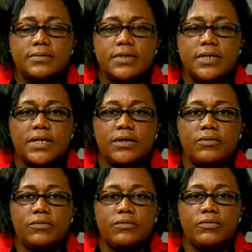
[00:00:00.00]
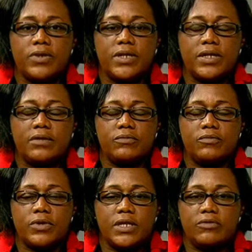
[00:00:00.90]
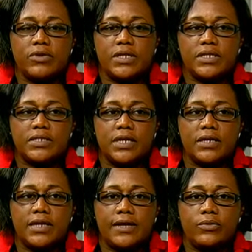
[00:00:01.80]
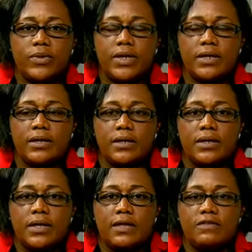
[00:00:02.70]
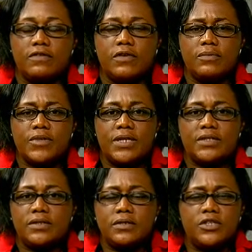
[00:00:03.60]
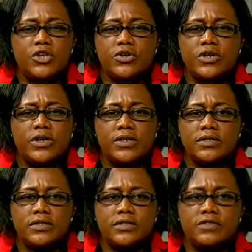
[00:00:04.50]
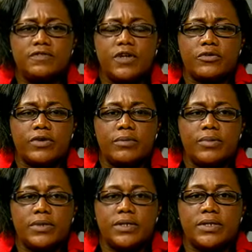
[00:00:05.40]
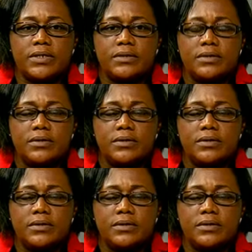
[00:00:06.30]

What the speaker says: and I really saw it that way, as young girls just vulnerable and